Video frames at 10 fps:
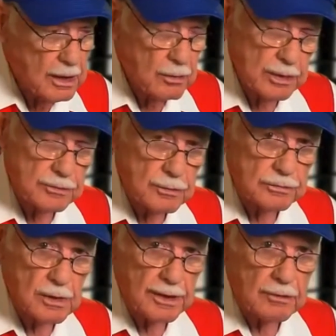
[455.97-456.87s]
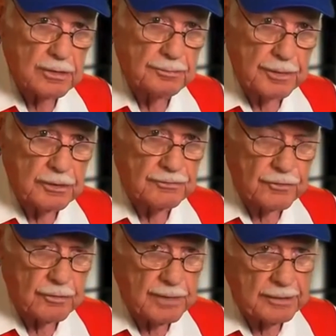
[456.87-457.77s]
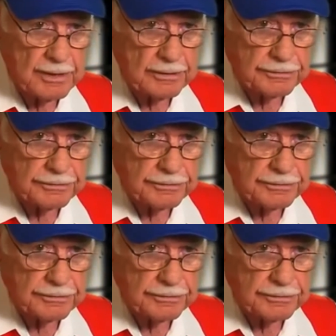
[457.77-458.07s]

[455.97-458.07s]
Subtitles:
which was liquid proof for maybe